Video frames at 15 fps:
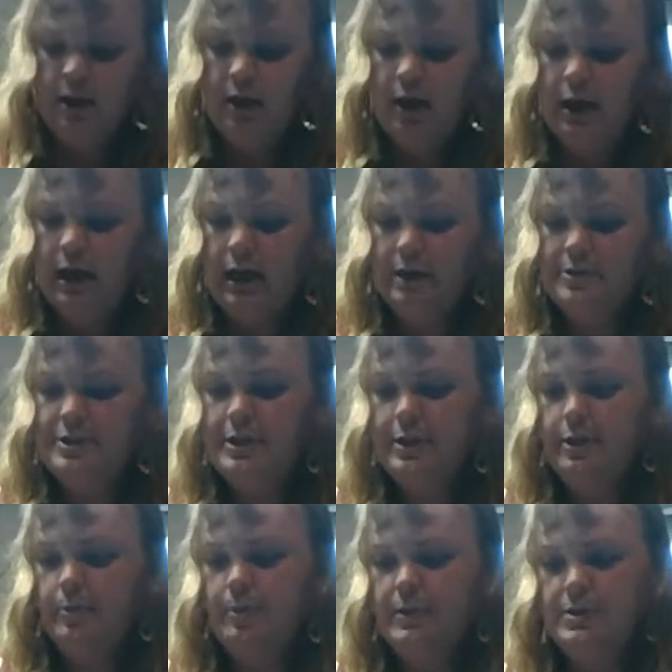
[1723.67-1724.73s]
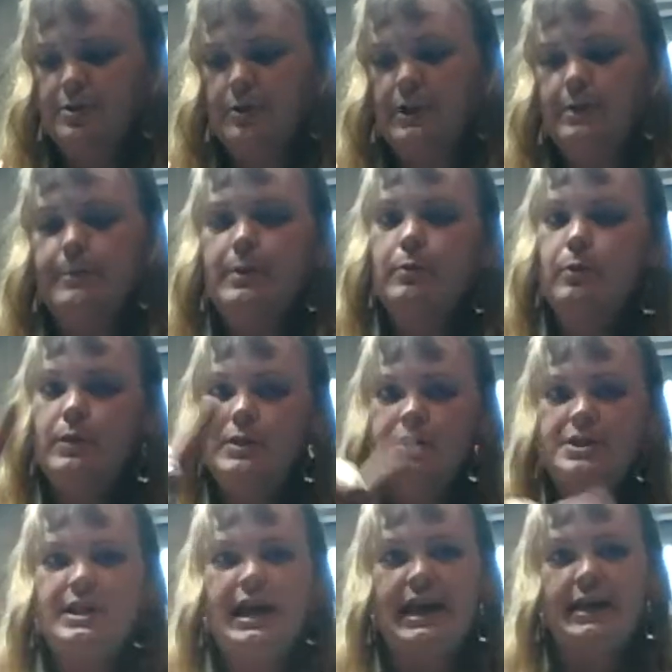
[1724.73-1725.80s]
do, but it's only going to be one
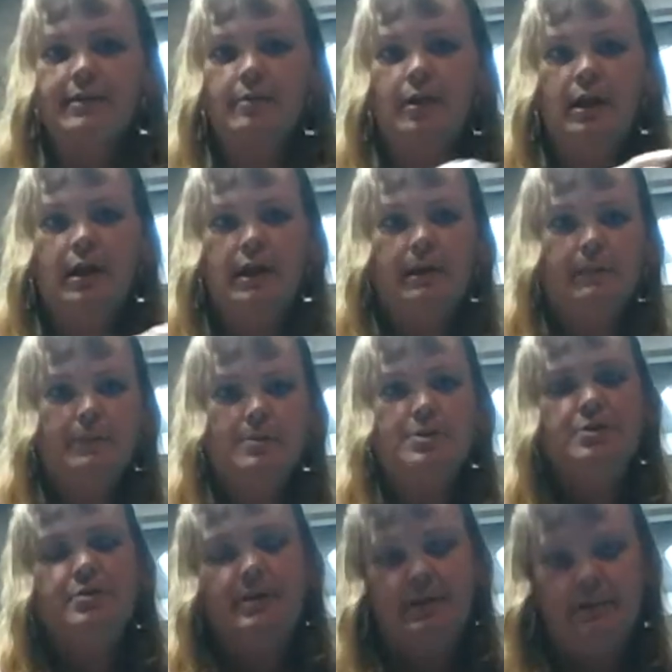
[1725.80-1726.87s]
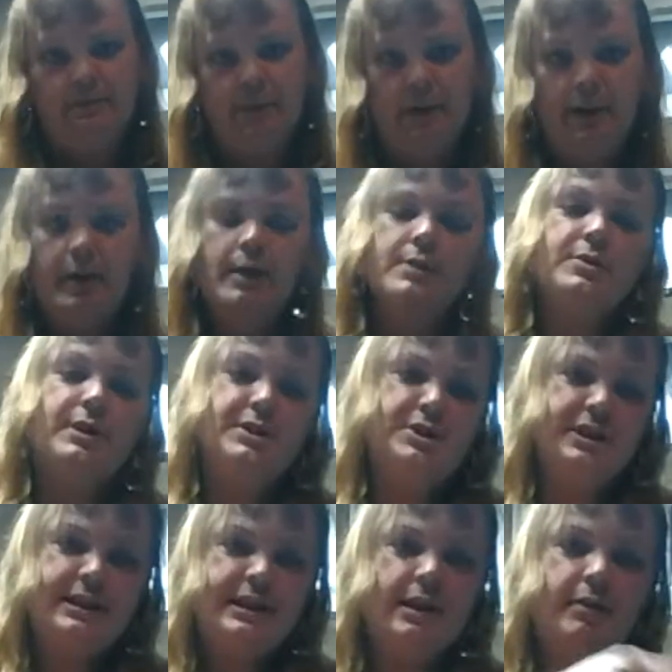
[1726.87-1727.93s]
side per stream. So as you
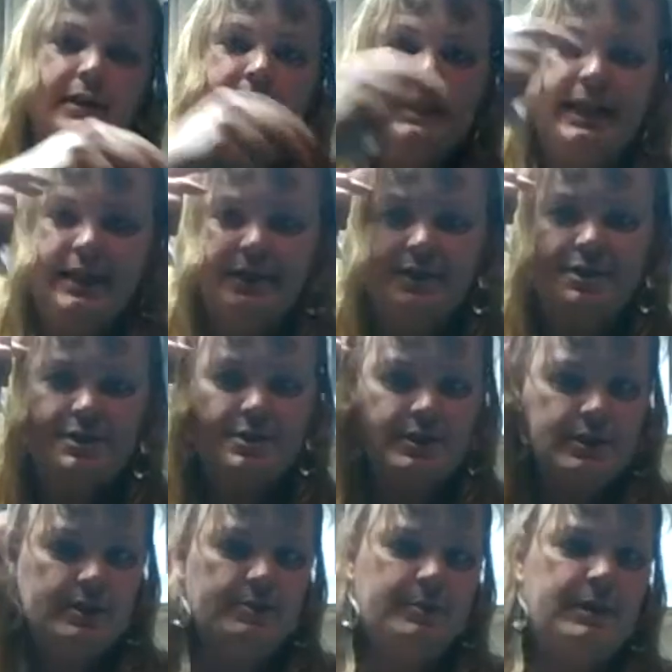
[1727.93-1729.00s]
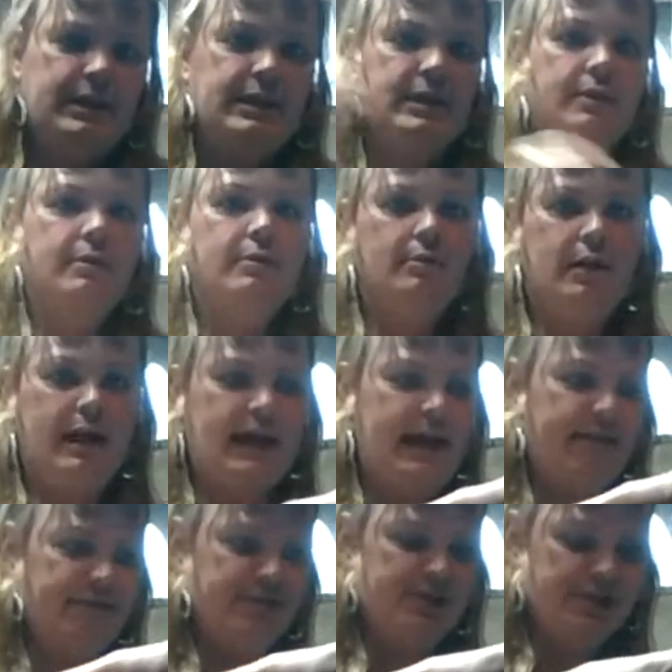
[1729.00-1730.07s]
can tell right now, this is going to be, I
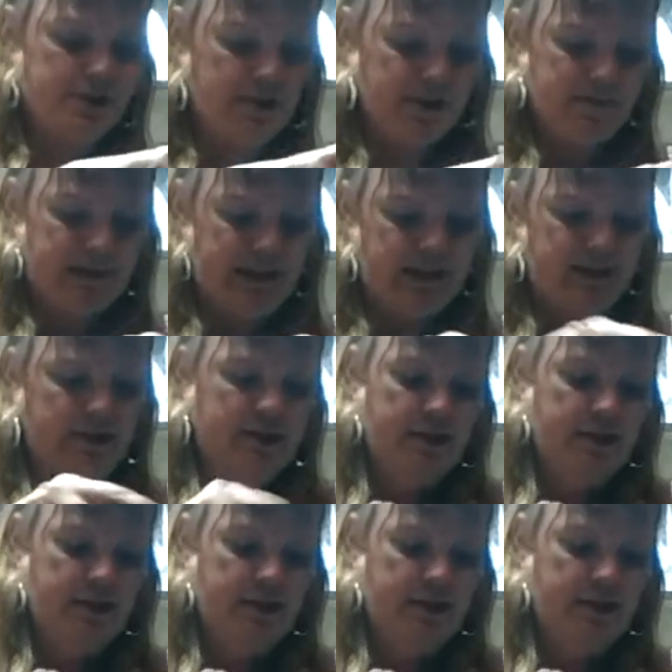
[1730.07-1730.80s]
have the start of it.